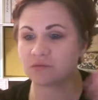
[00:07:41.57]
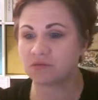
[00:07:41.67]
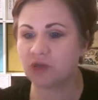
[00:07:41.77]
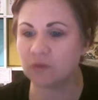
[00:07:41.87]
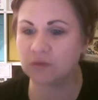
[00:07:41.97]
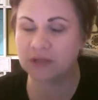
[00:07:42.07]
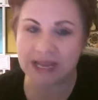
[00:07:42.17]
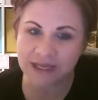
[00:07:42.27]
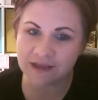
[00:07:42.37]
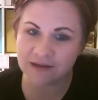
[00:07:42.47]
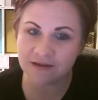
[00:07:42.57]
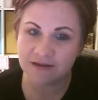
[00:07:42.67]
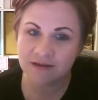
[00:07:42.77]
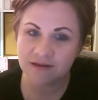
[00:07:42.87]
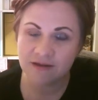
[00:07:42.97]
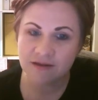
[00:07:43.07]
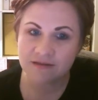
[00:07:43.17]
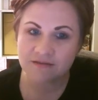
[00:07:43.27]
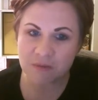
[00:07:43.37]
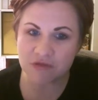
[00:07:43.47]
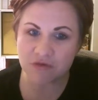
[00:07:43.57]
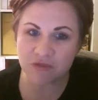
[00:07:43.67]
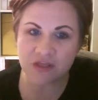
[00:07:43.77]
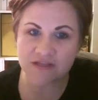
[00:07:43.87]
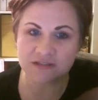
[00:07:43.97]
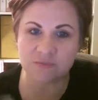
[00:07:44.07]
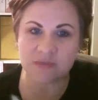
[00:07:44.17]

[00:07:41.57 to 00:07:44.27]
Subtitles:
letting some other things